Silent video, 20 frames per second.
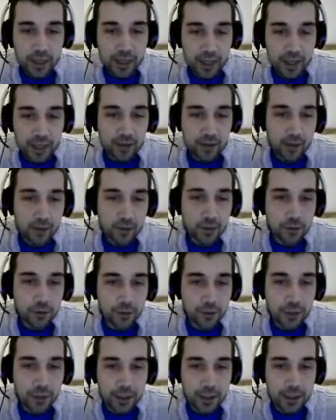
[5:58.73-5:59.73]
It acts like a normal
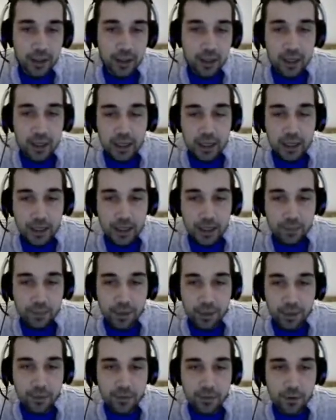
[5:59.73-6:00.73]
bucket,
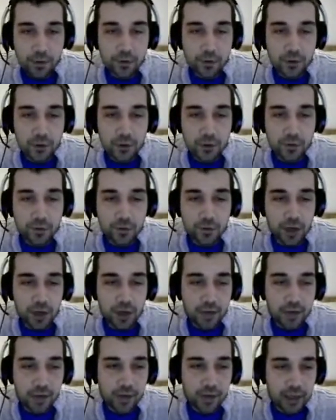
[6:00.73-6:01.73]
but if you use it to move
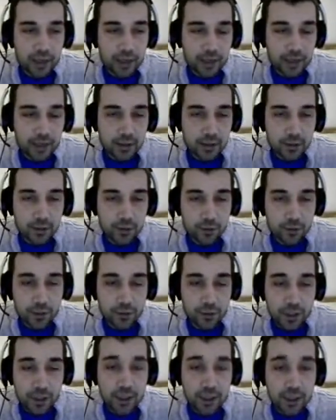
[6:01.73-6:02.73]
lava, it gets
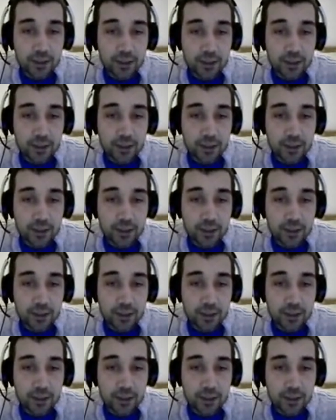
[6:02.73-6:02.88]
destroyed. It does